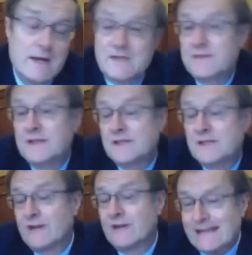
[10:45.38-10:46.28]
Yeah, I think it
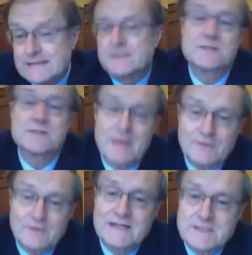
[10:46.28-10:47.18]
already is. As a
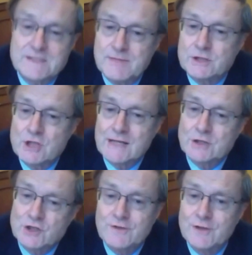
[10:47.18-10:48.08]
matter of fact, a big
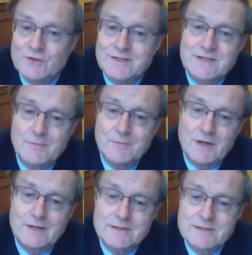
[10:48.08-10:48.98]
challenge in the O T C
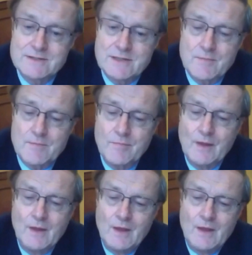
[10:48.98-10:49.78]
markets. Um,